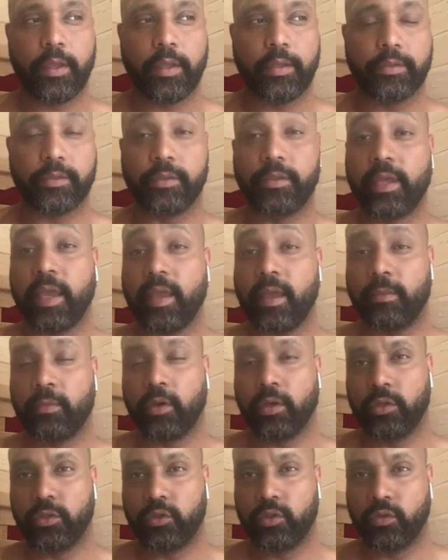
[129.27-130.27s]
today I'm
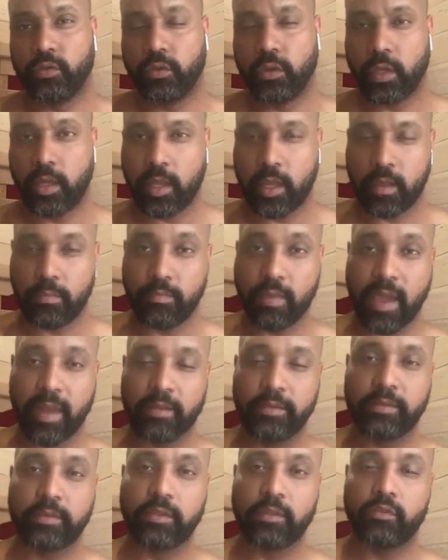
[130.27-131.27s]
going to do a
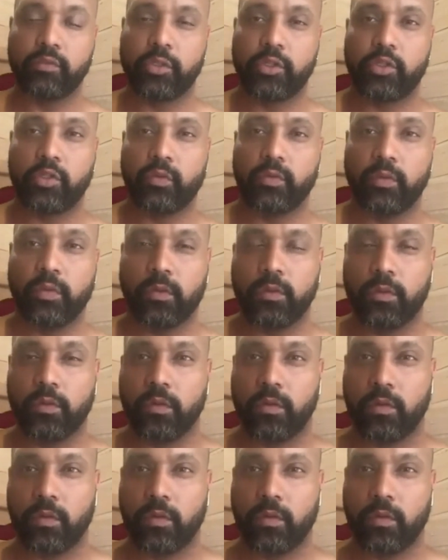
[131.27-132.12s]
balancing ritual,